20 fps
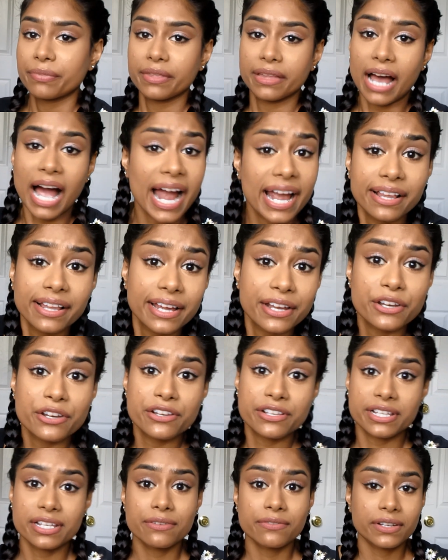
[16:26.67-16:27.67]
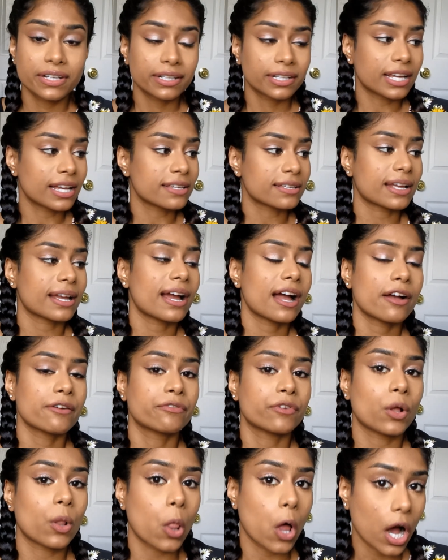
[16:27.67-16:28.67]
highlighters even, because I
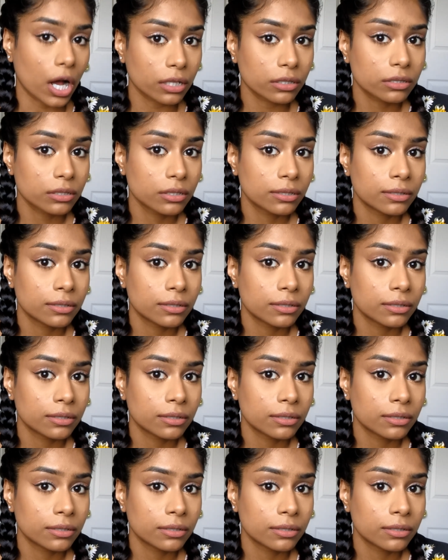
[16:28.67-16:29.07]
have a lot.